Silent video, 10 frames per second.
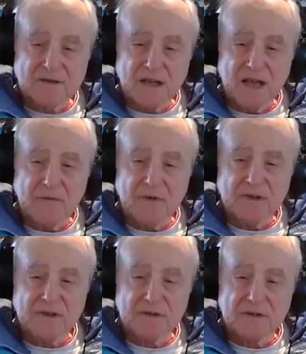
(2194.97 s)
the
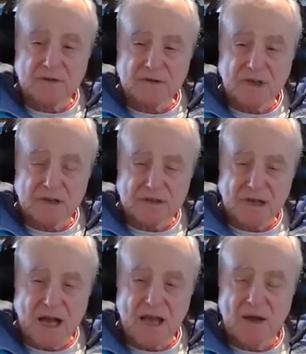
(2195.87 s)
heaviness in your chest.
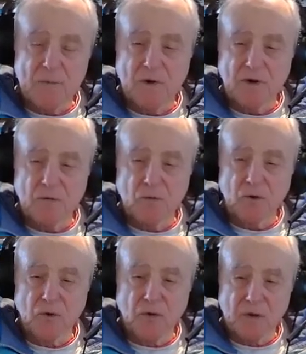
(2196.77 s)
I am
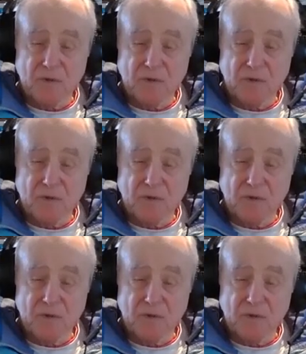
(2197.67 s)
unworthy